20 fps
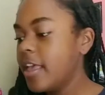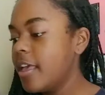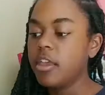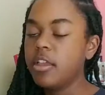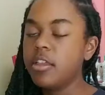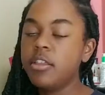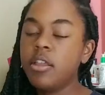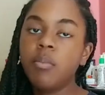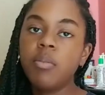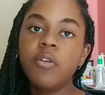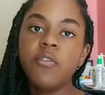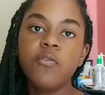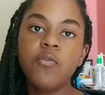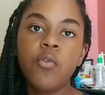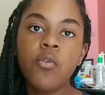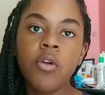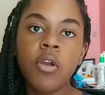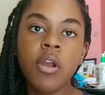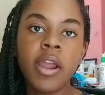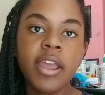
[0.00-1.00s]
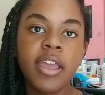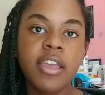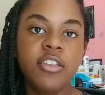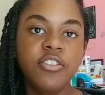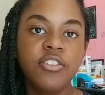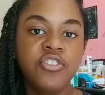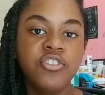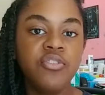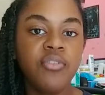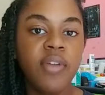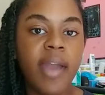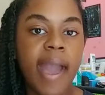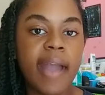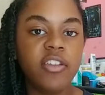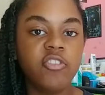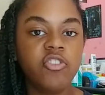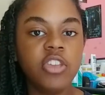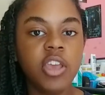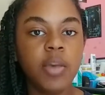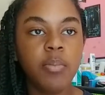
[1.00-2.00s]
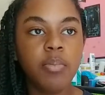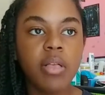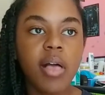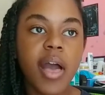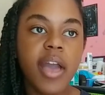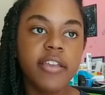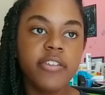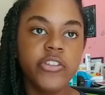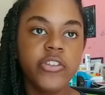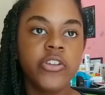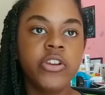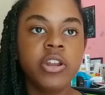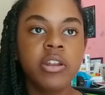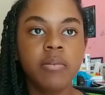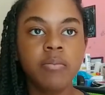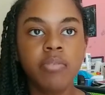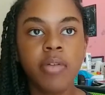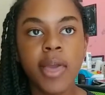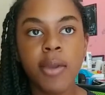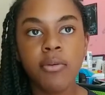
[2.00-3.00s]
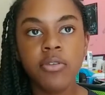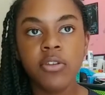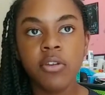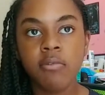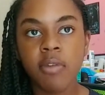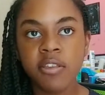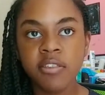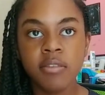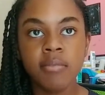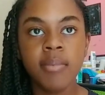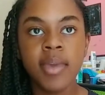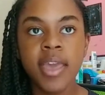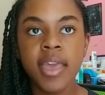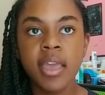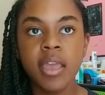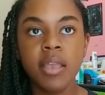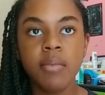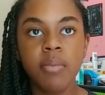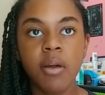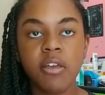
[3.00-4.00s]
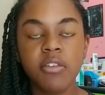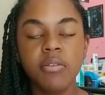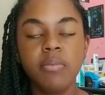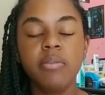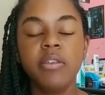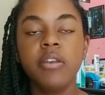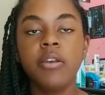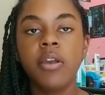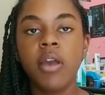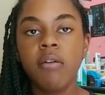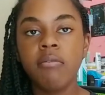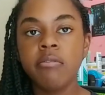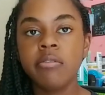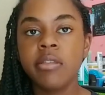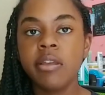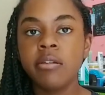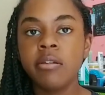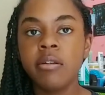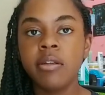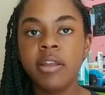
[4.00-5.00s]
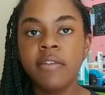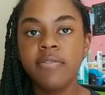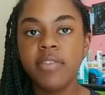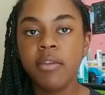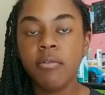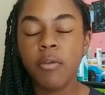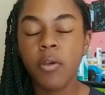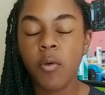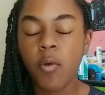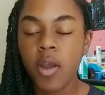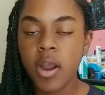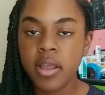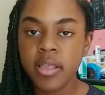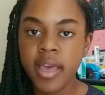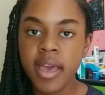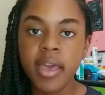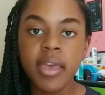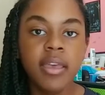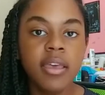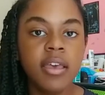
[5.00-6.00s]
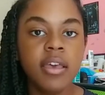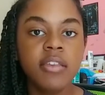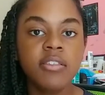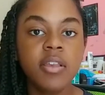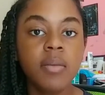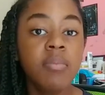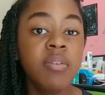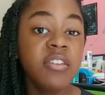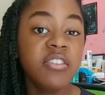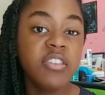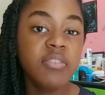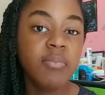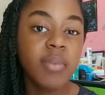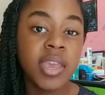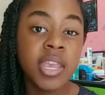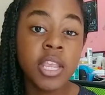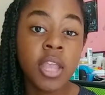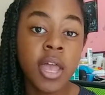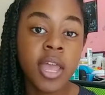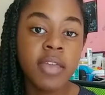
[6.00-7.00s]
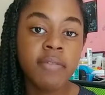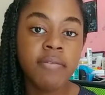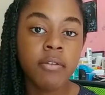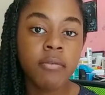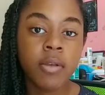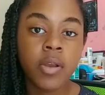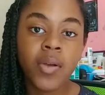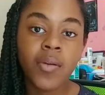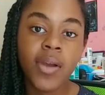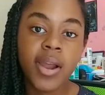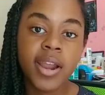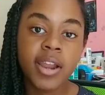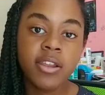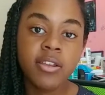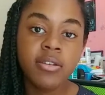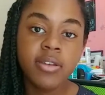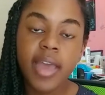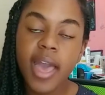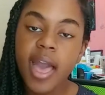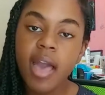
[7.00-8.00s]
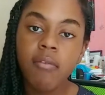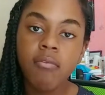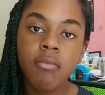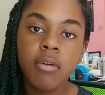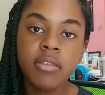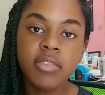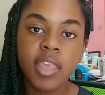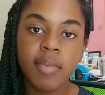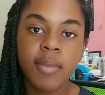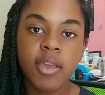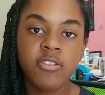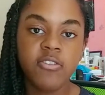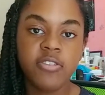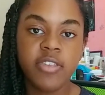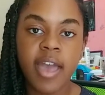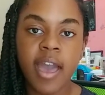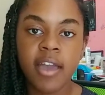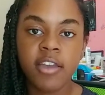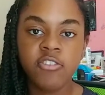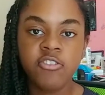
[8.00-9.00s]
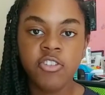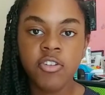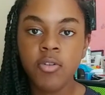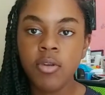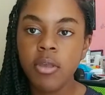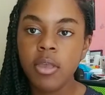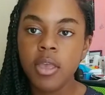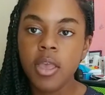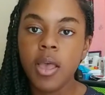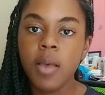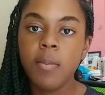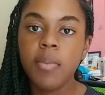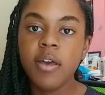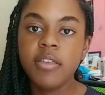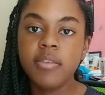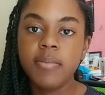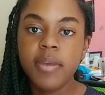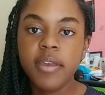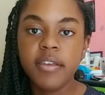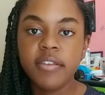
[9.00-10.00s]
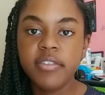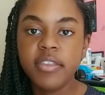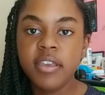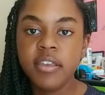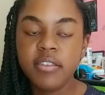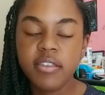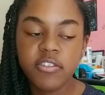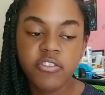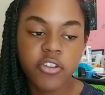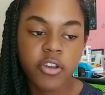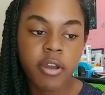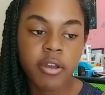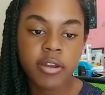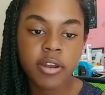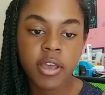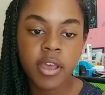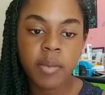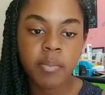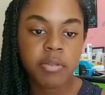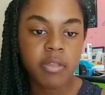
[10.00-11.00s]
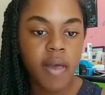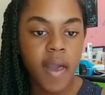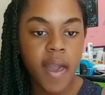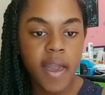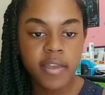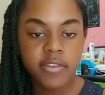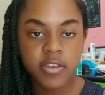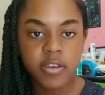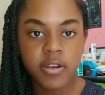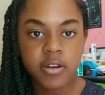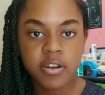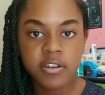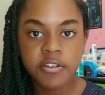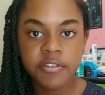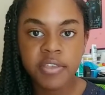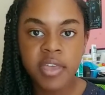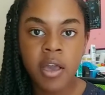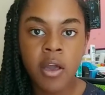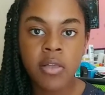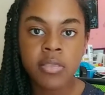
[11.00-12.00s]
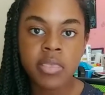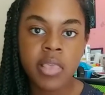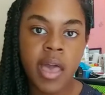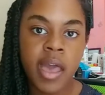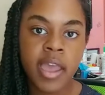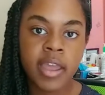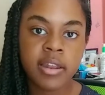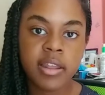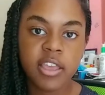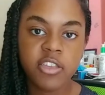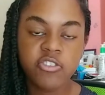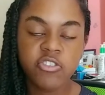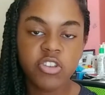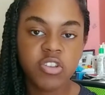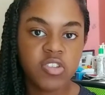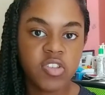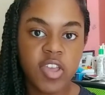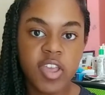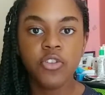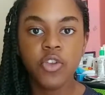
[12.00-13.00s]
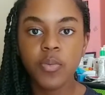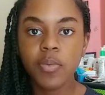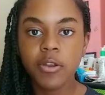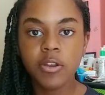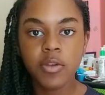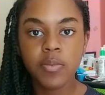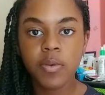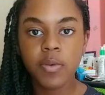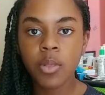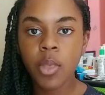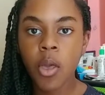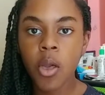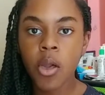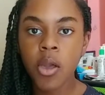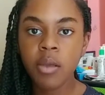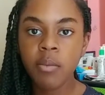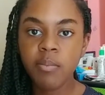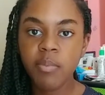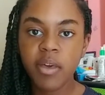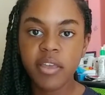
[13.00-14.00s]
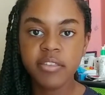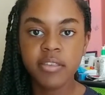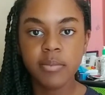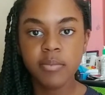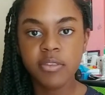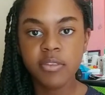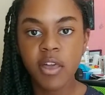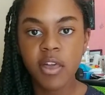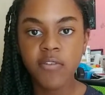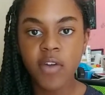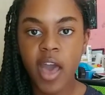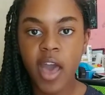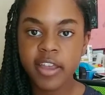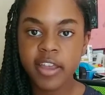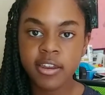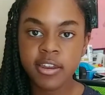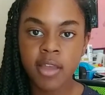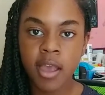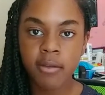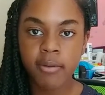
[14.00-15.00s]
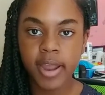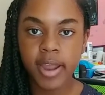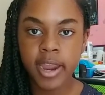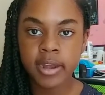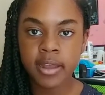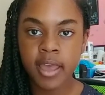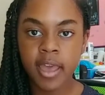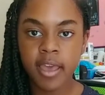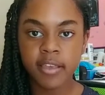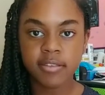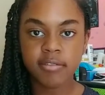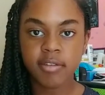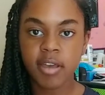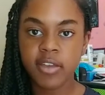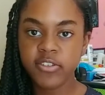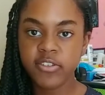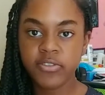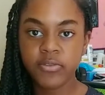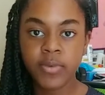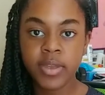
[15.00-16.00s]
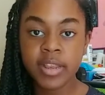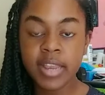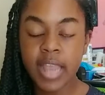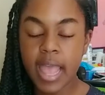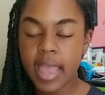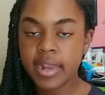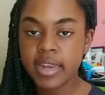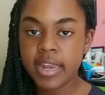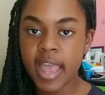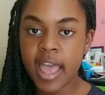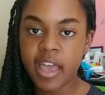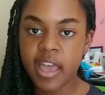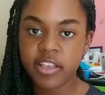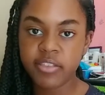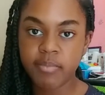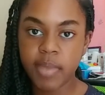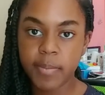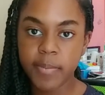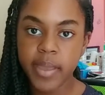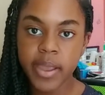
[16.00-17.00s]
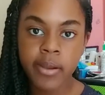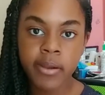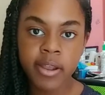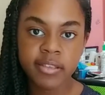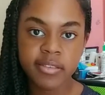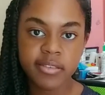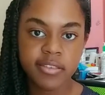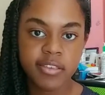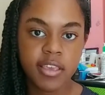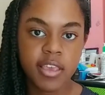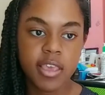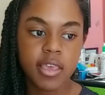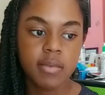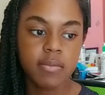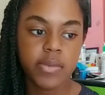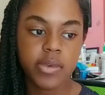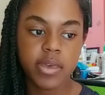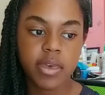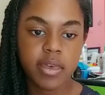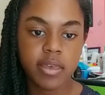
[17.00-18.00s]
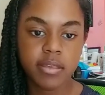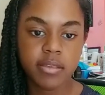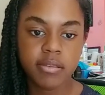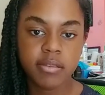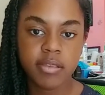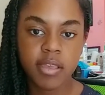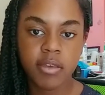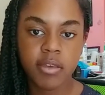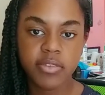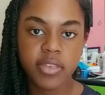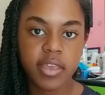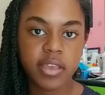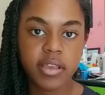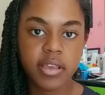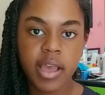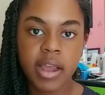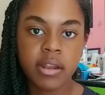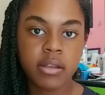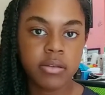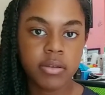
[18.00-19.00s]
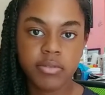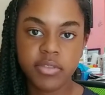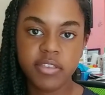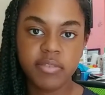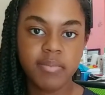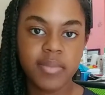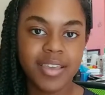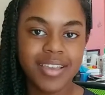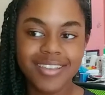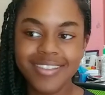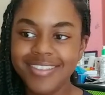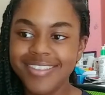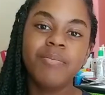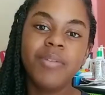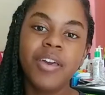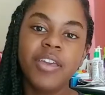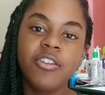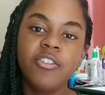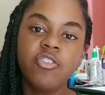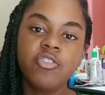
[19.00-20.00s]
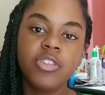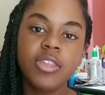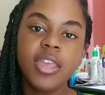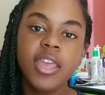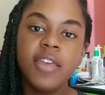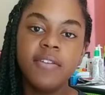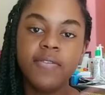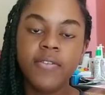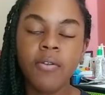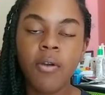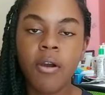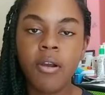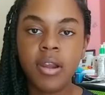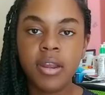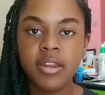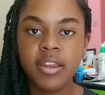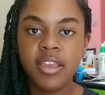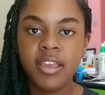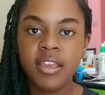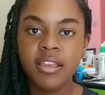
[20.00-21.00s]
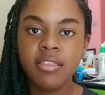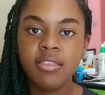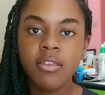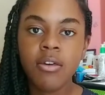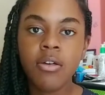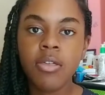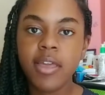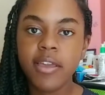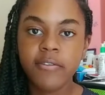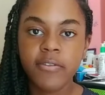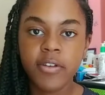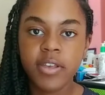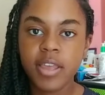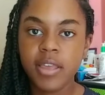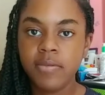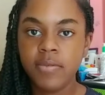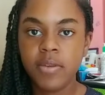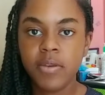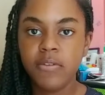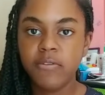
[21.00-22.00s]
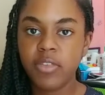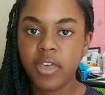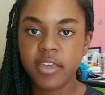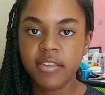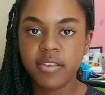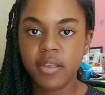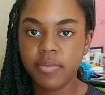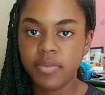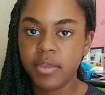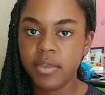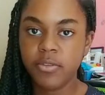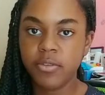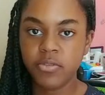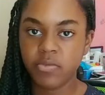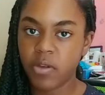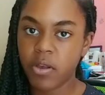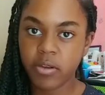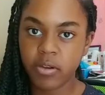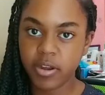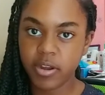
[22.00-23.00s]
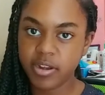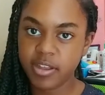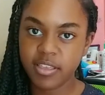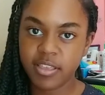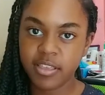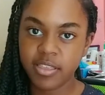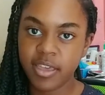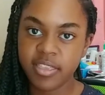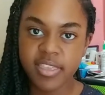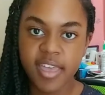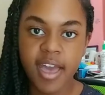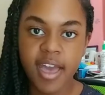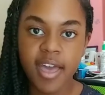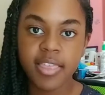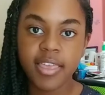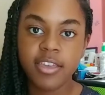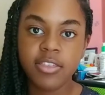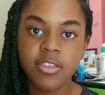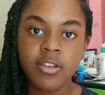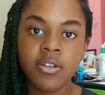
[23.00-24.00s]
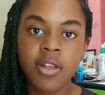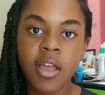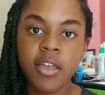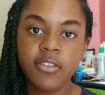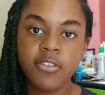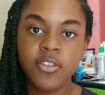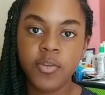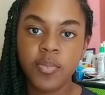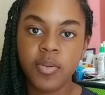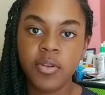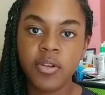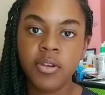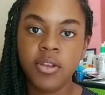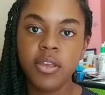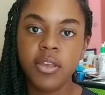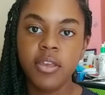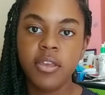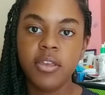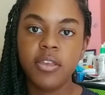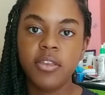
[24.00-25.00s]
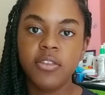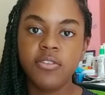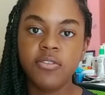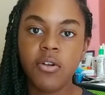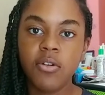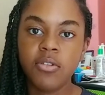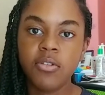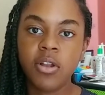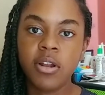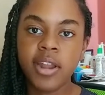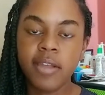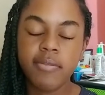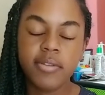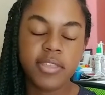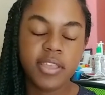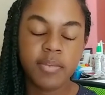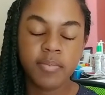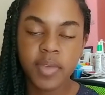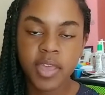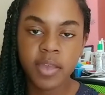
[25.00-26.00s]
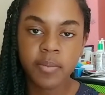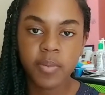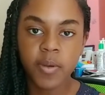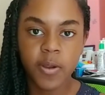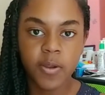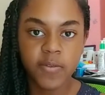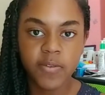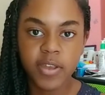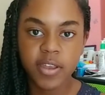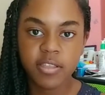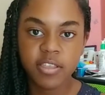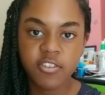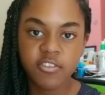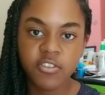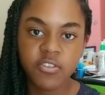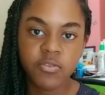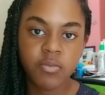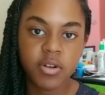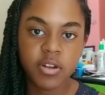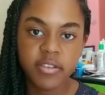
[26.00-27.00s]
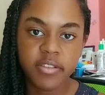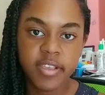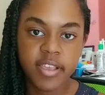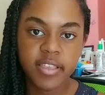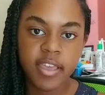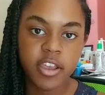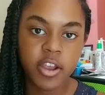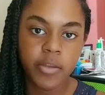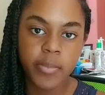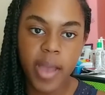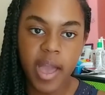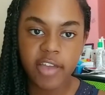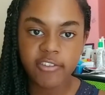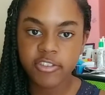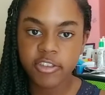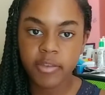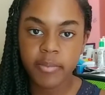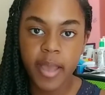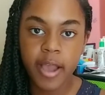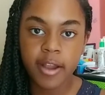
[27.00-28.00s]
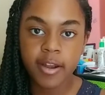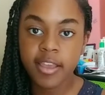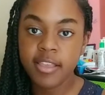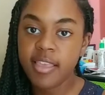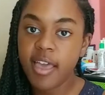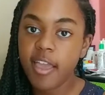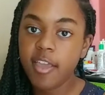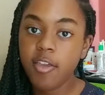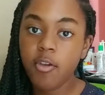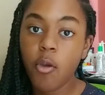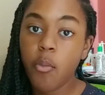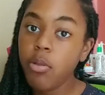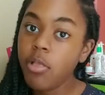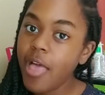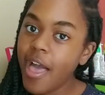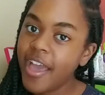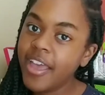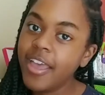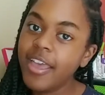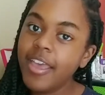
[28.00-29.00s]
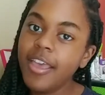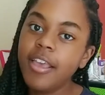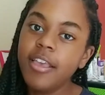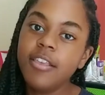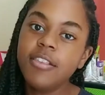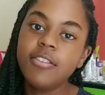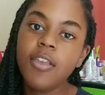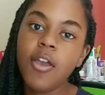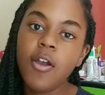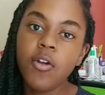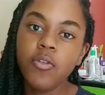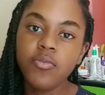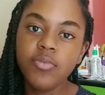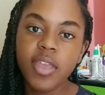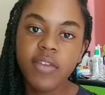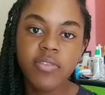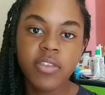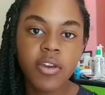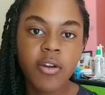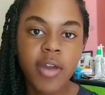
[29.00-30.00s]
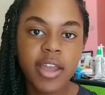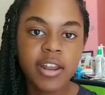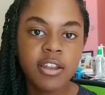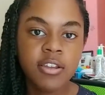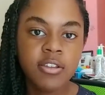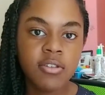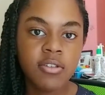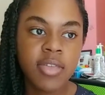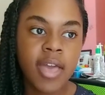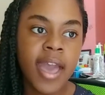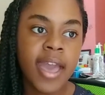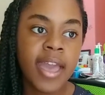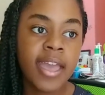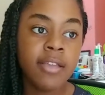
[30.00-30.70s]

Number four is to actually apply. So you're going to apply with your resume and possibly your cover letter if they require that. Some places may not even require you to have one, they may just ask you. But the biggest thing is that you're going to apply, so you're going to do that online. It shouldn't take super duper long, but some stuff I did not recognize, so I just went ahead and asked my parents, because I was like, I don't know what this means. But usually if you are a teen, they'll like forgive you if like something was wrong or anything like that. Like, they're not super stoked on everything being perfect, they just want to see that you're passionate about it and that you apply. So definitely go ahead and do that.